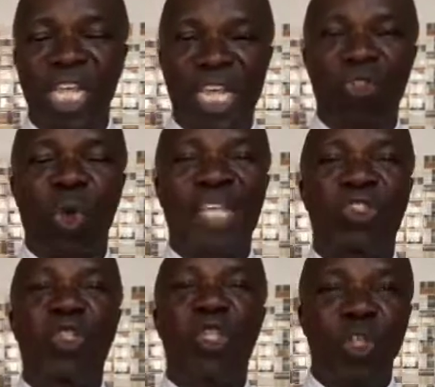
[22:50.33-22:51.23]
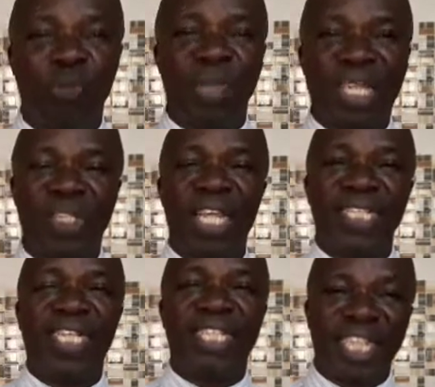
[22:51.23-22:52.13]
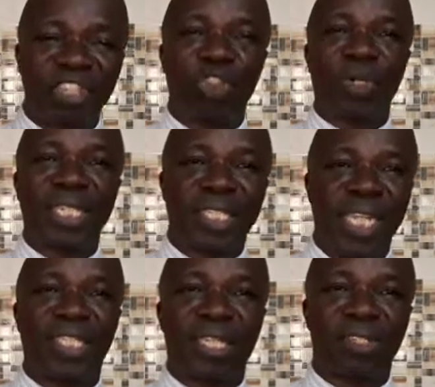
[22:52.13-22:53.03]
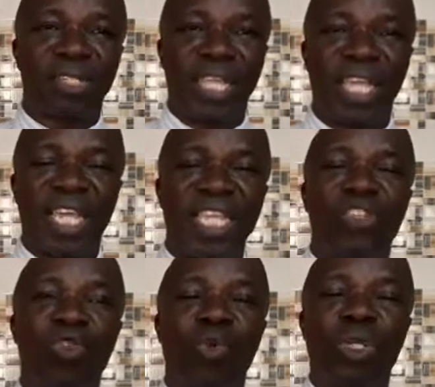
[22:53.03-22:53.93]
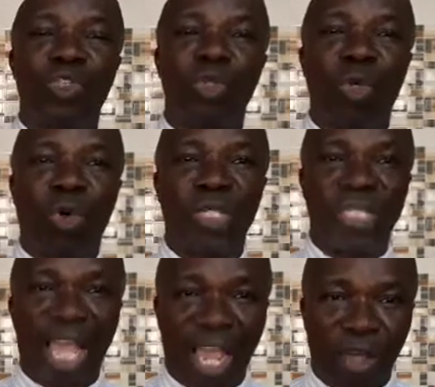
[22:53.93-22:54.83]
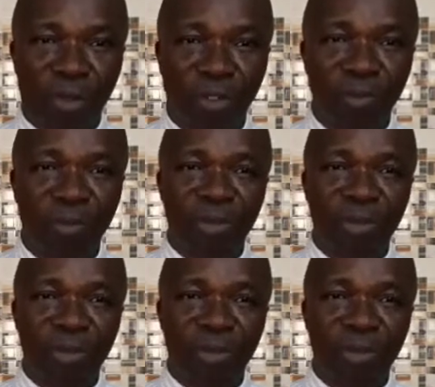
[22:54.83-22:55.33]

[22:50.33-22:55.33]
And so, as humans, the natural tendency is to want to go down